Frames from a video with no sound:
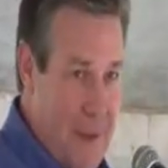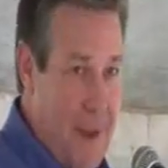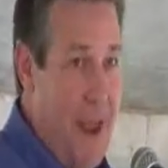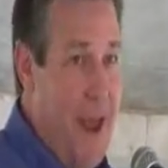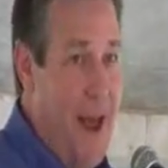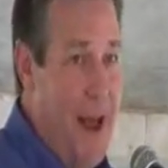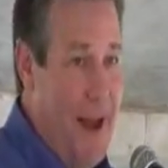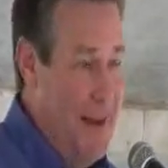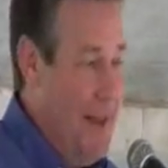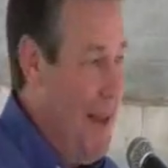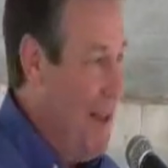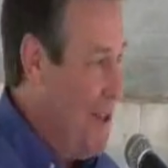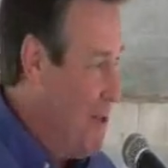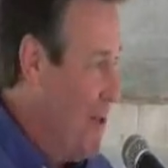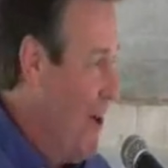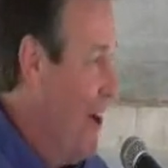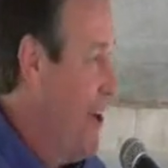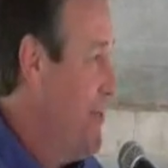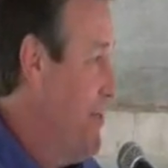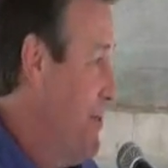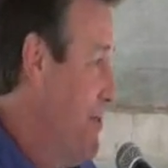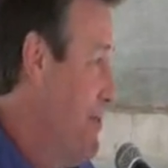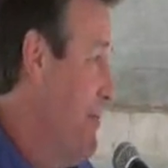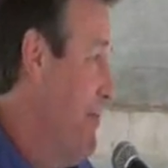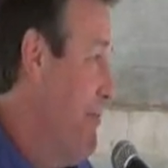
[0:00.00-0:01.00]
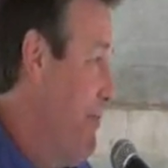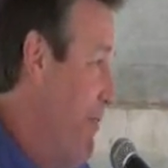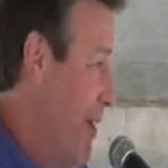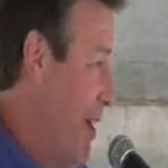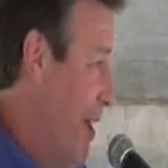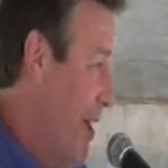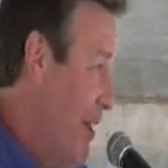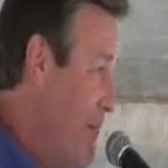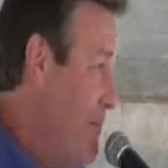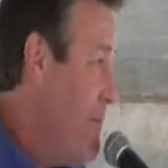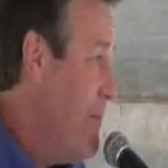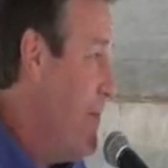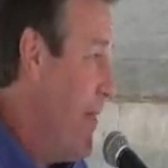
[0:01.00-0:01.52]
Yeah, that's right. It's supposed to be
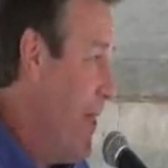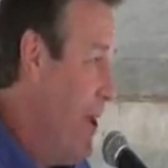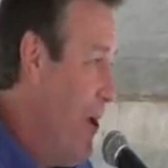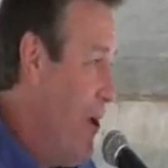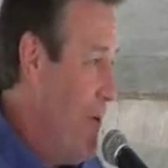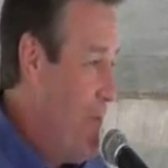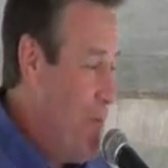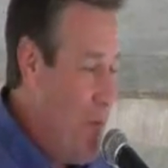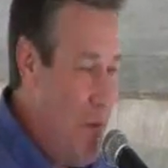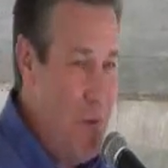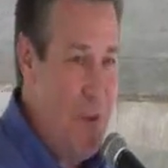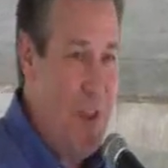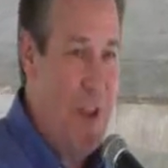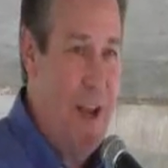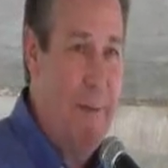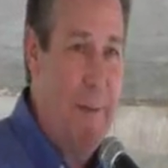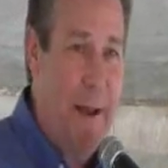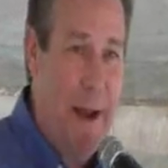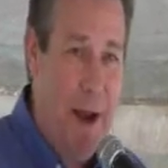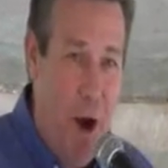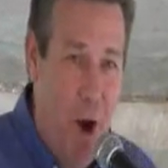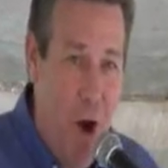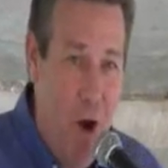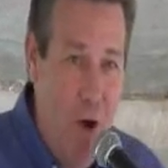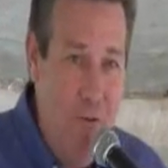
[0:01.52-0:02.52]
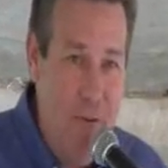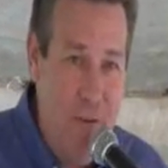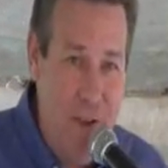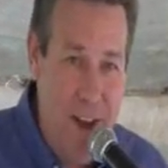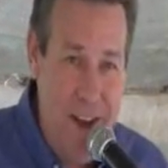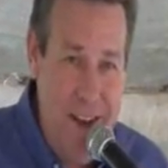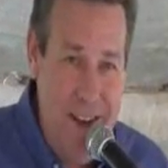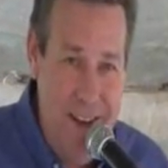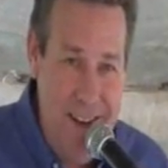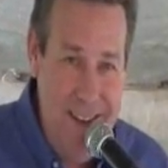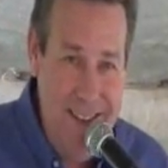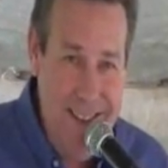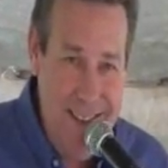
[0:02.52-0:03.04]
funny. You know, with a name like
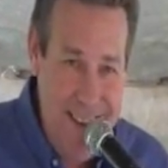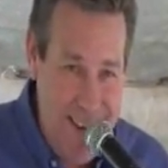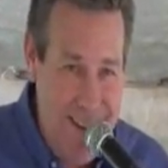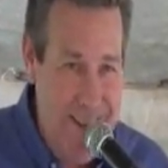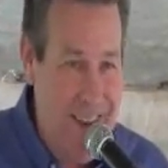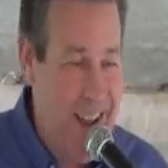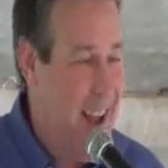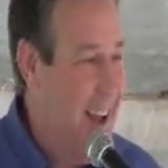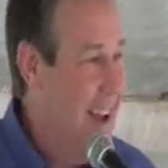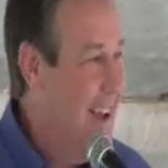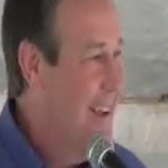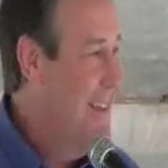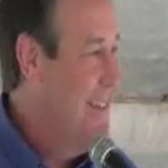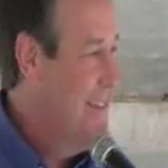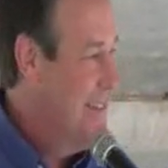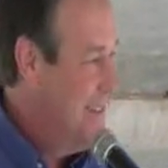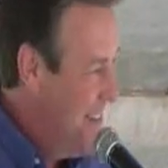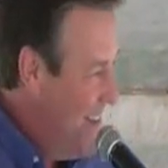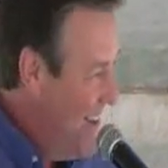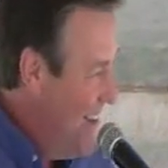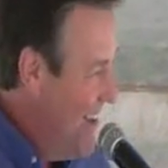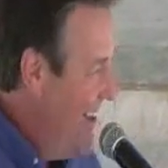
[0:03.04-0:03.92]
Ovide, okay?